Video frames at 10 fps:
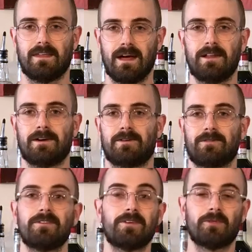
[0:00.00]
Hello,
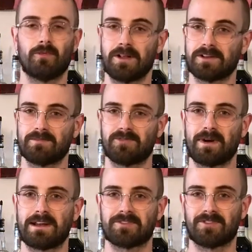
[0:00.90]
welcome to
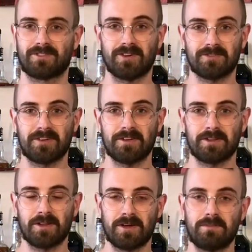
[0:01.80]
Alex's Cocktail
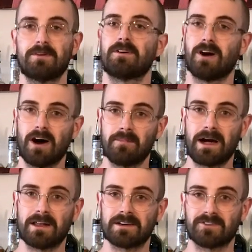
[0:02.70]
Club. I'm
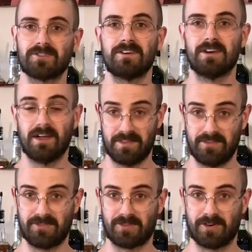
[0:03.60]
Alex and
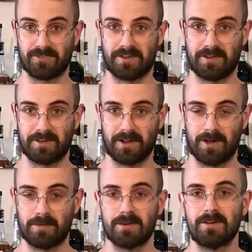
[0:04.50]
this is Cocktail
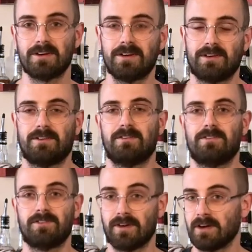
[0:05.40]
Club.
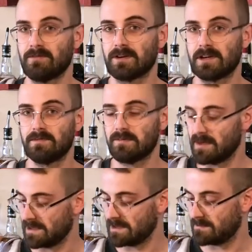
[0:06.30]
Tonight we're going to be
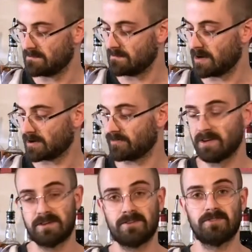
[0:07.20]
making
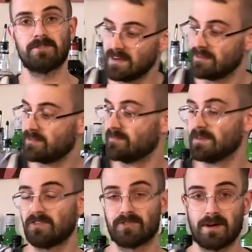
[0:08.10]
margaritas. If you've
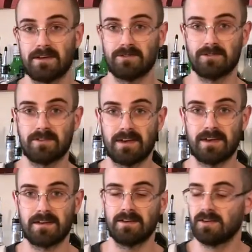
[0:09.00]
been sweating all
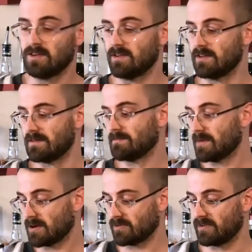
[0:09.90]
day, you need
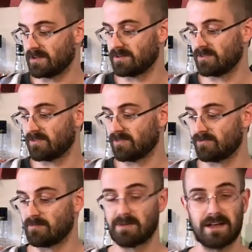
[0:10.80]
margaritas to
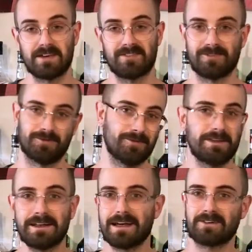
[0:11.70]
replace all the
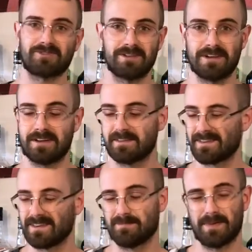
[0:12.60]

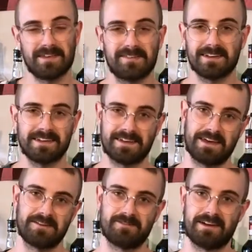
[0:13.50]
electrolytes. It's basically
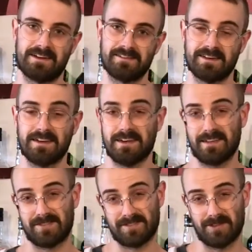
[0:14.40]
Gatorade.
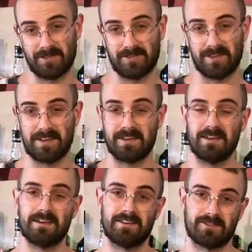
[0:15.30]
It's salty,
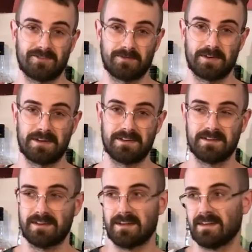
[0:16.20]
it's sweet,
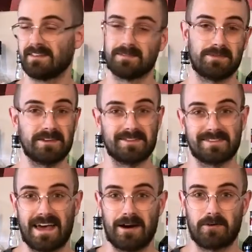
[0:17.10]
it's a bit
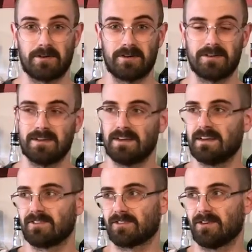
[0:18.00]
sour,
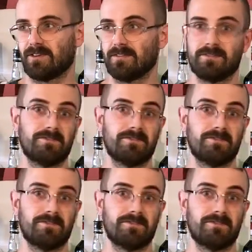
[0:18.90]
it's got